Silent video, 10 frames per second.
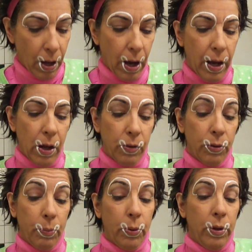I also
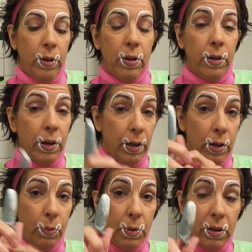put a
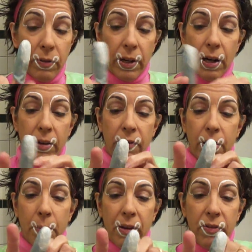little piece of a glove
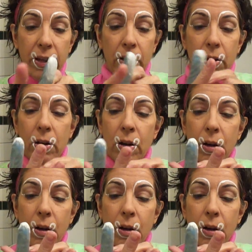on my finger.